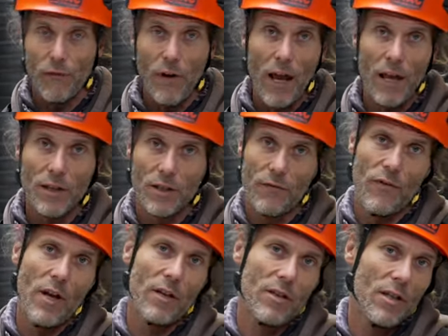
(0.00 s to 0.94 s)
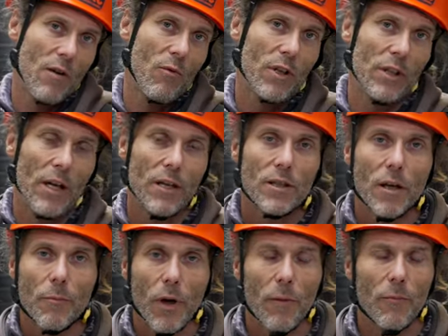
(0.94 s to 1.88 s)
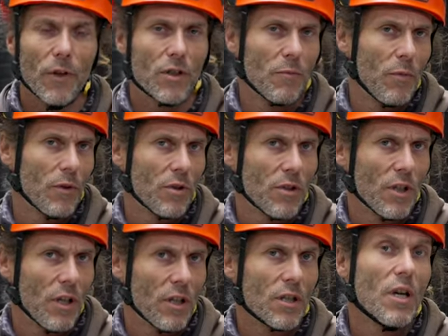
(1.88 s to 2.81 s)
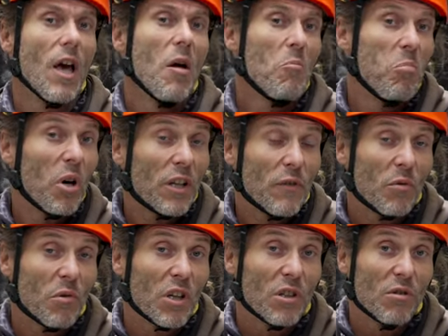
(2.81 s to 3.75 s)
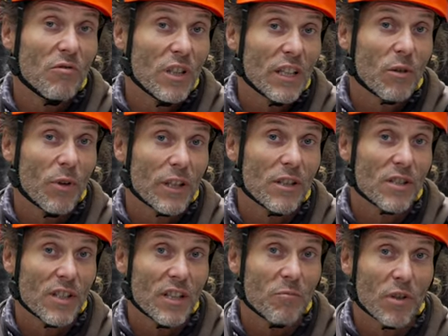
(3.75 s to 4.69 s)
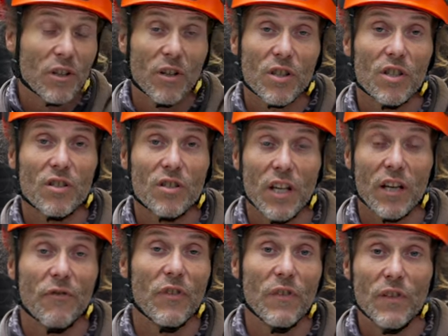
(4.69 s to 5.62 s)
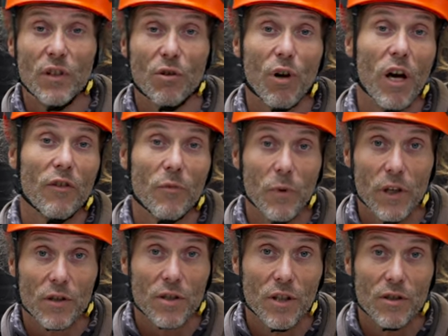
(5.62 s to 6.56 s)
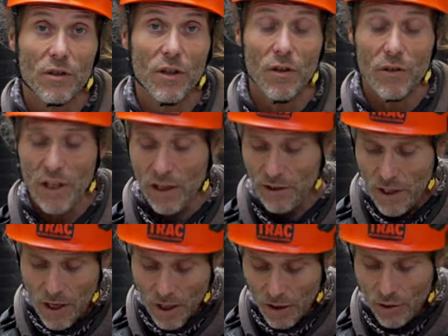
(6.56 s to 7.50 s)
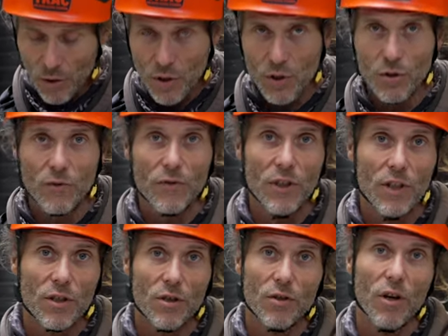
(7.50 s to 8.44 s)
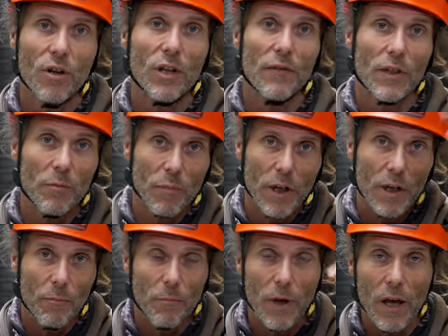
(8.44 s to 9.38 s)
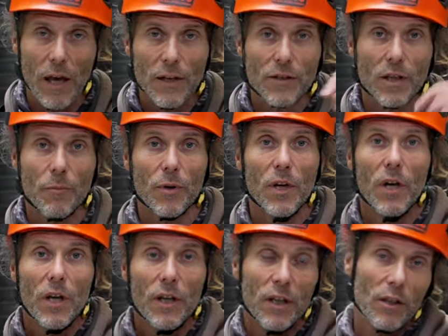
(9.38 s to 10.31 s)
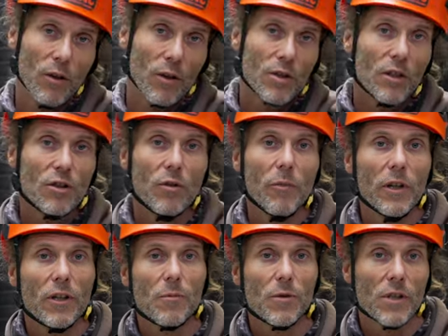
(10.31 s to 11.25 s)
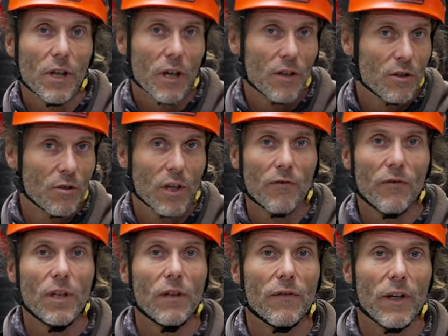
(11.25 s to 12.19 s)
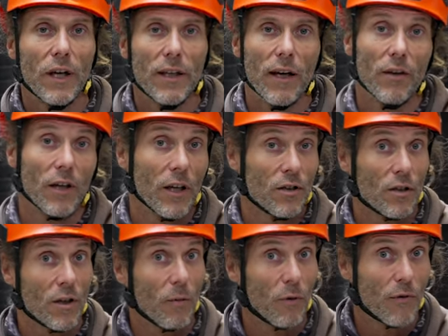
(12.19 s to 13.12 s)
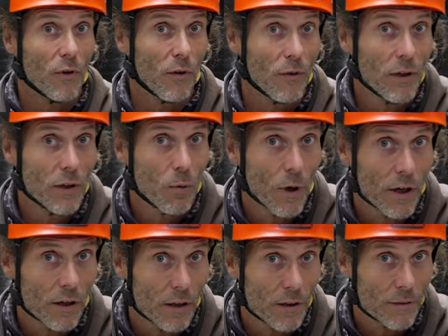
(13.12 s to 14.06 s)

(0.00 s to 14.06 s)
fast, faster than what an ASAP, I'm not supposed to say this, but if you want to do a really quick descent, because it's like 50 or 100 meters that you go down, use two of these. You don't have that ASAP that locks at 2 meters per second. You can really fly down and get your cup of coffee quicker.